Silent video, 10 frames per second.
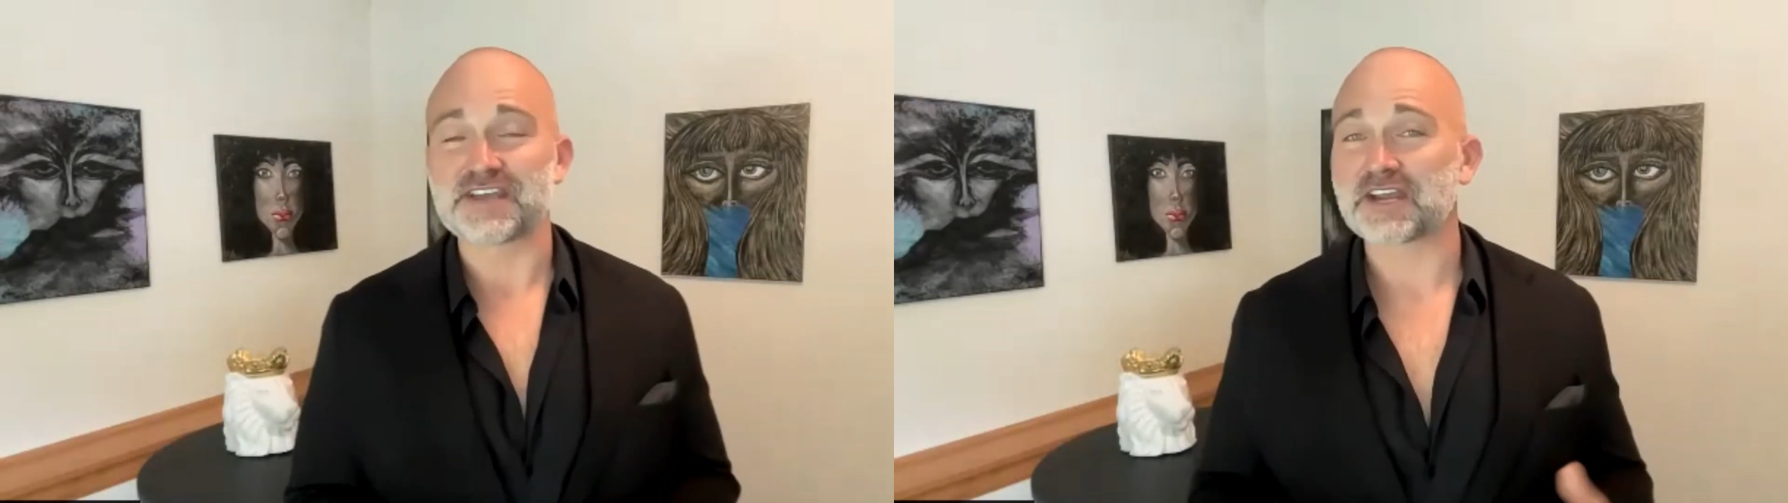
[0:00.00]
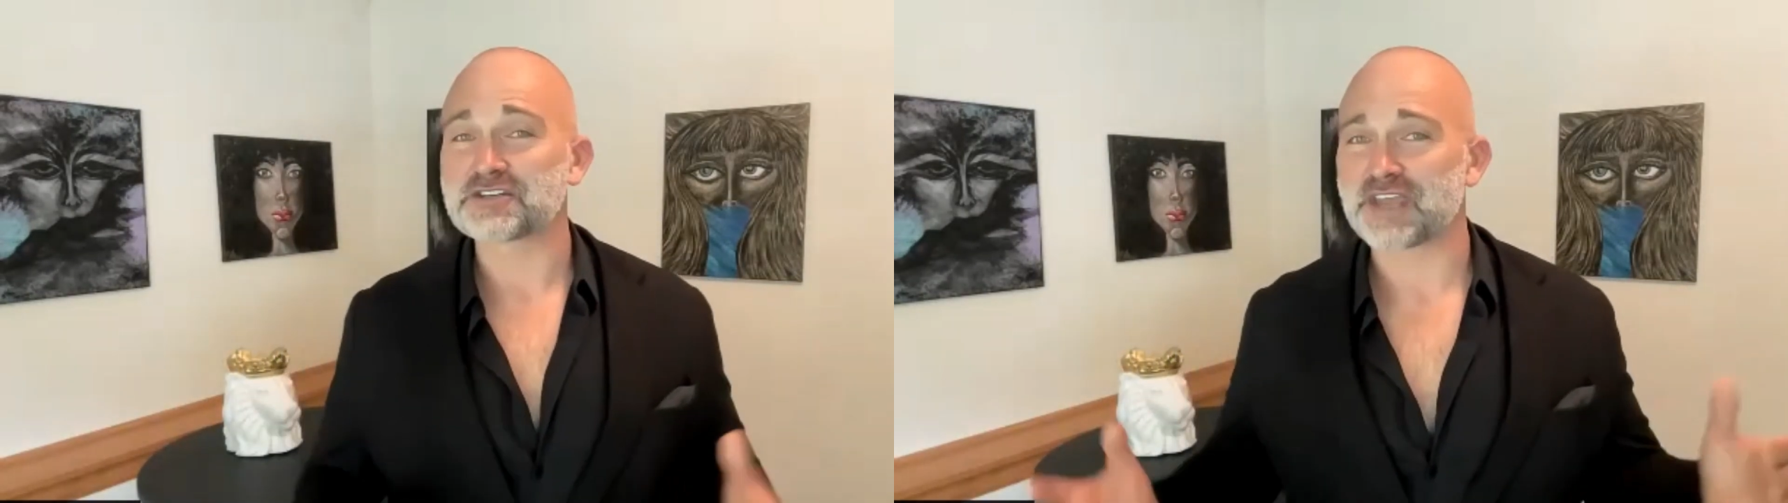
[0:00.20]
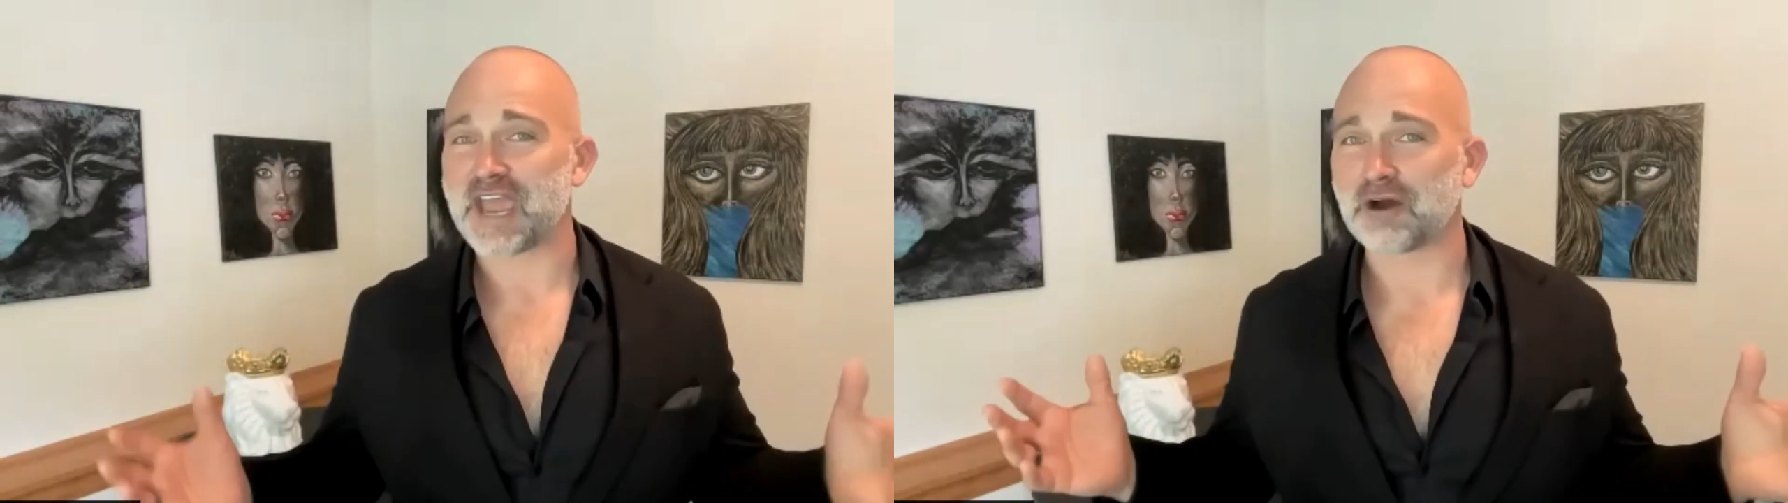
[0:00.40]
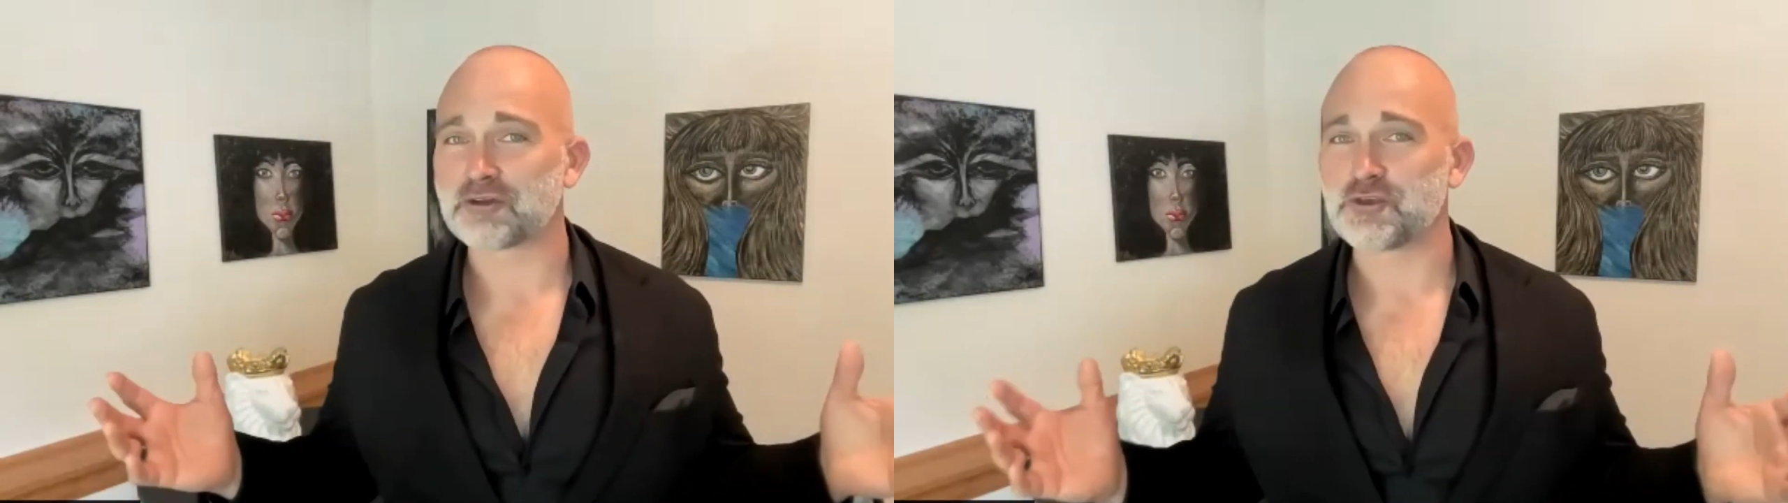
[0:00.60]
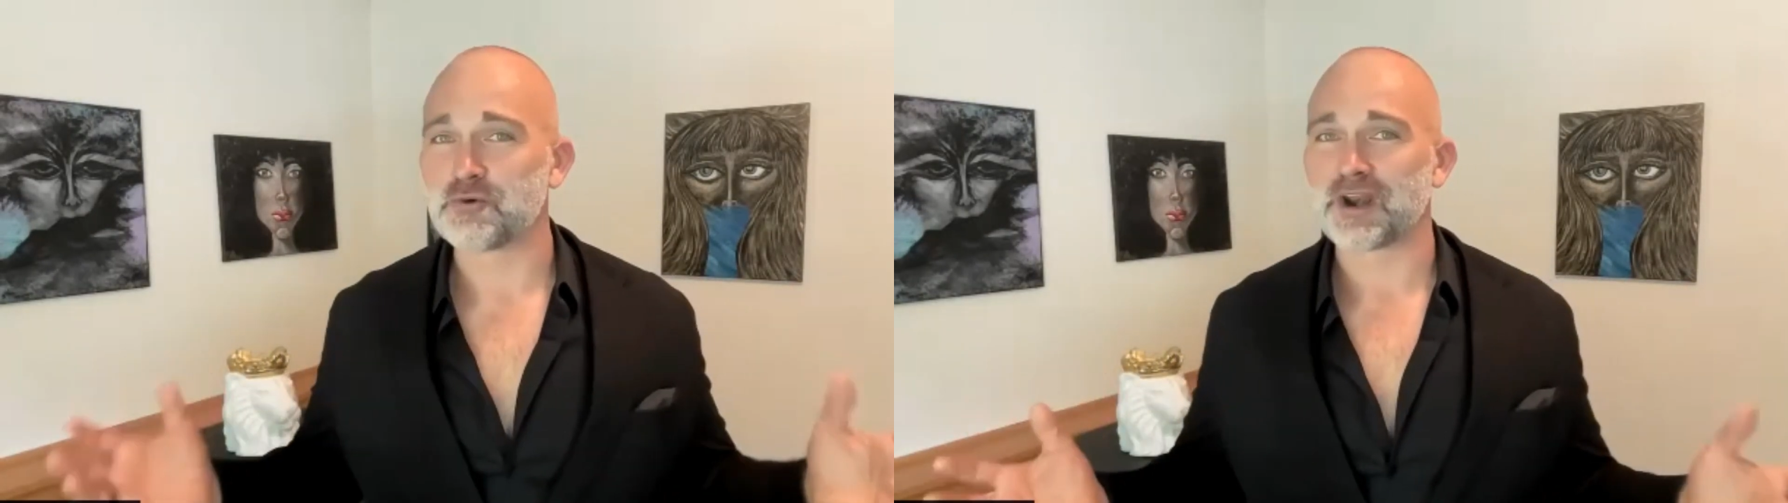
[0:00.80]
actually how
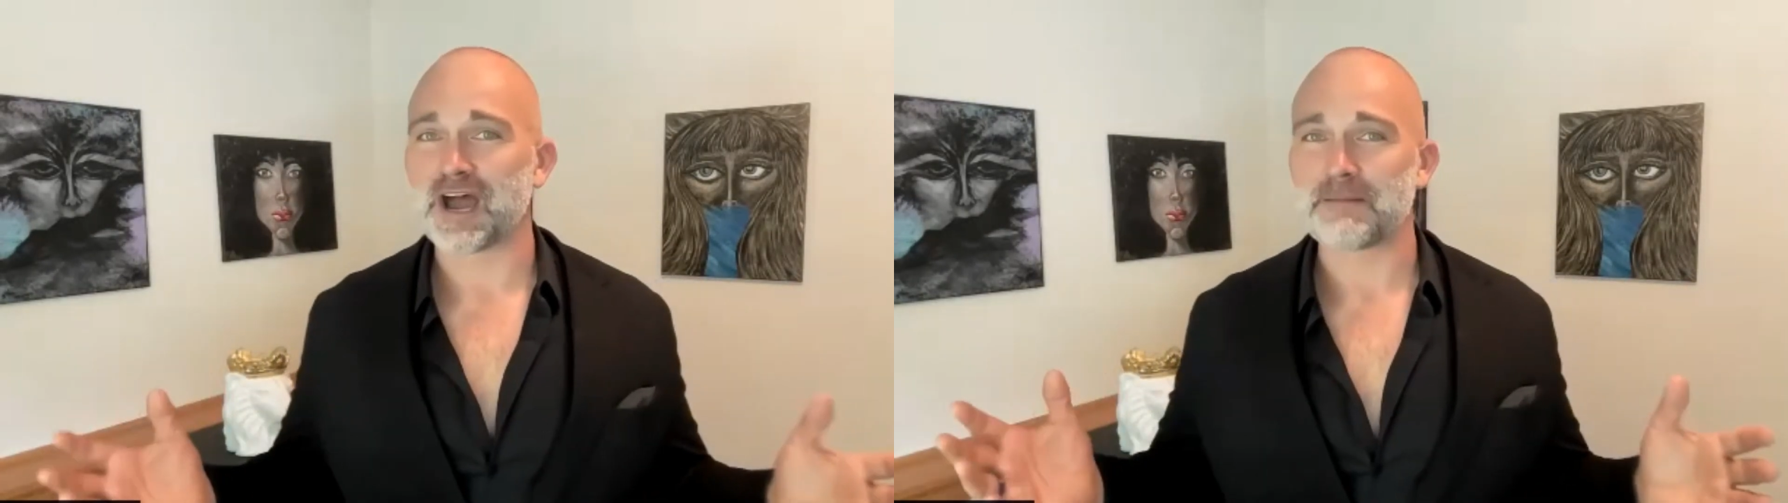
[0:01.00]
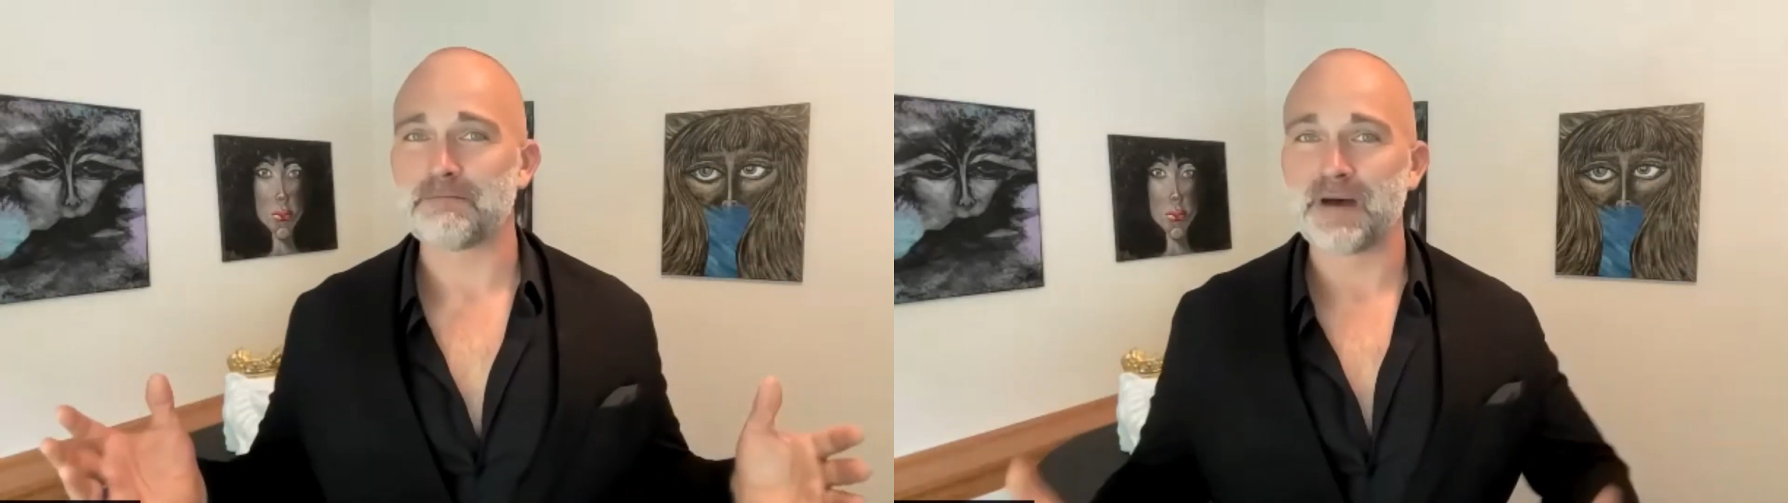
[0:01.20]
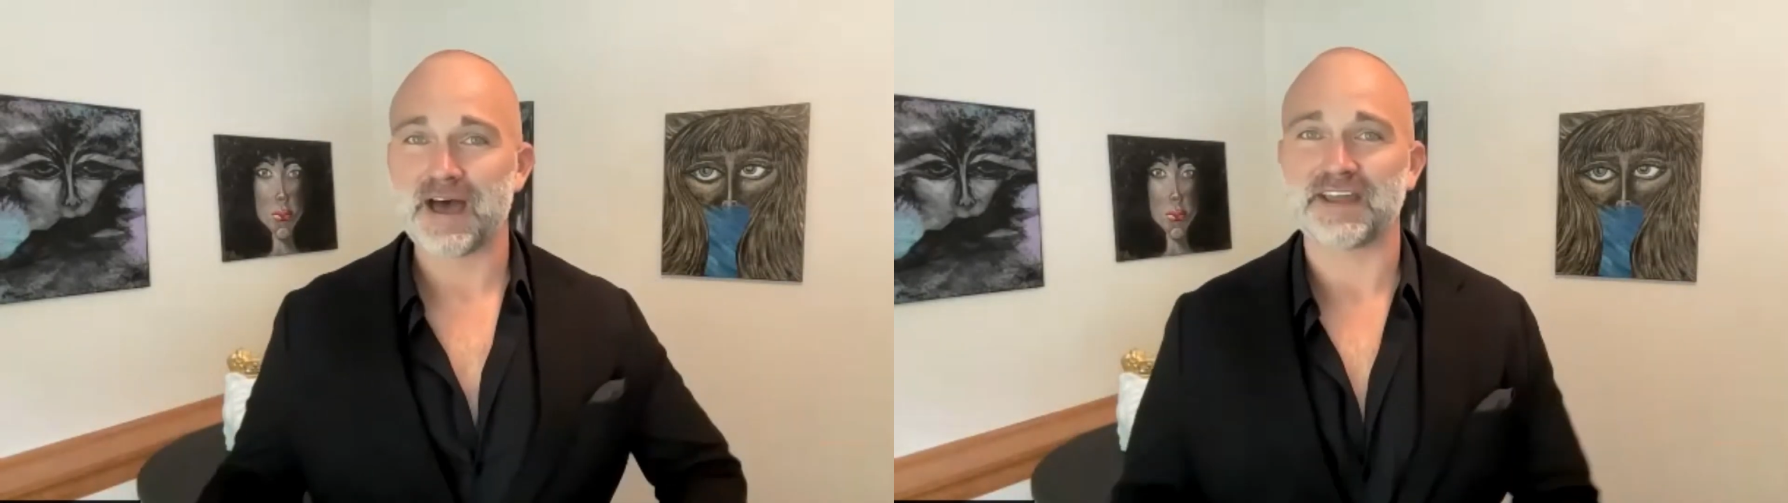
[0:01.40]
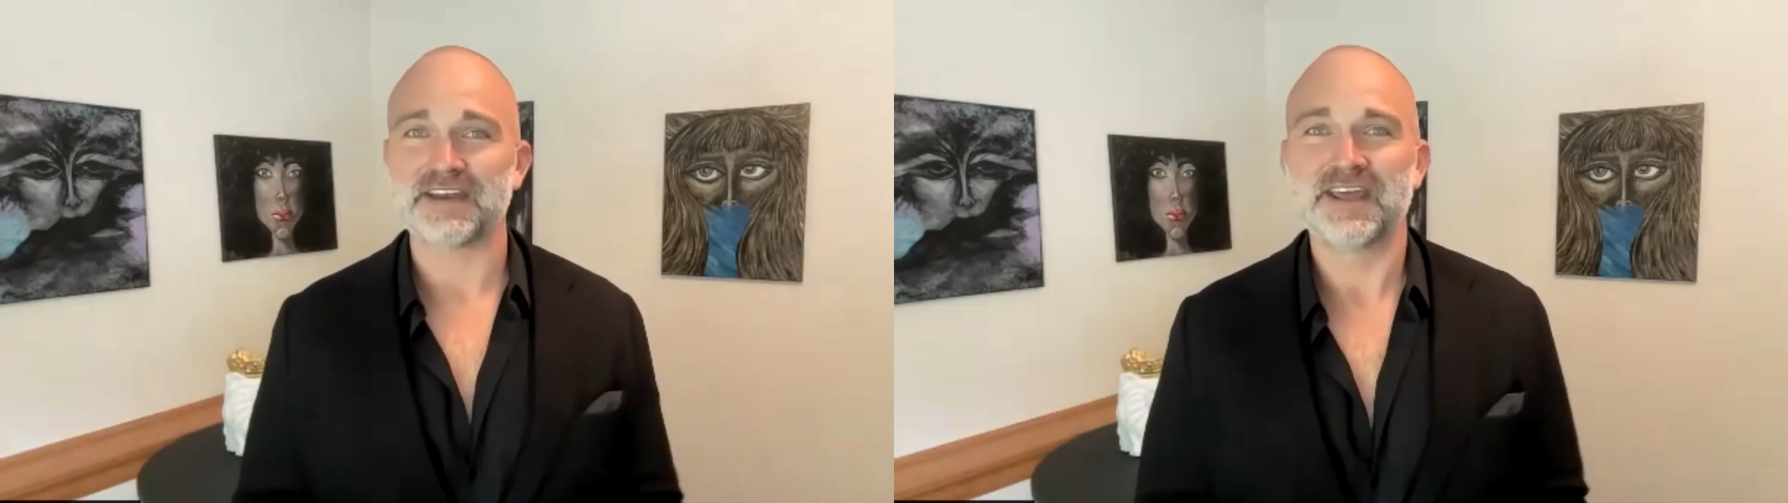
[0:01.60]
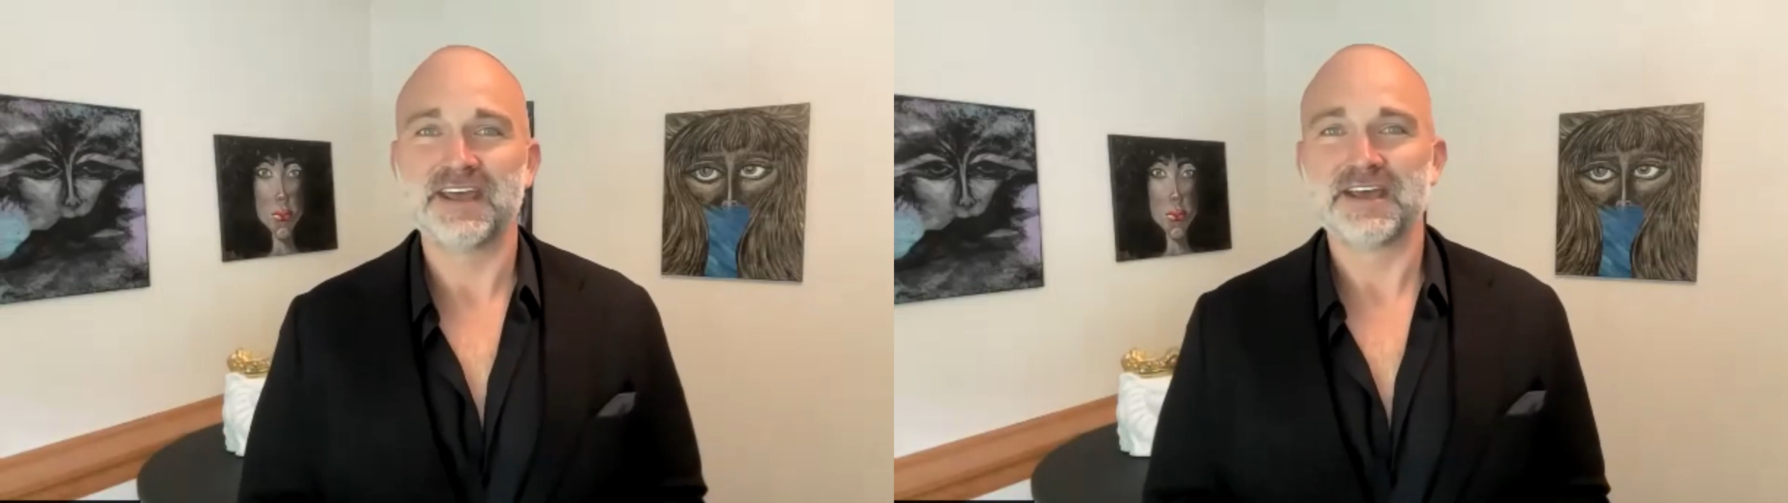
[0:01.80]
you and I met.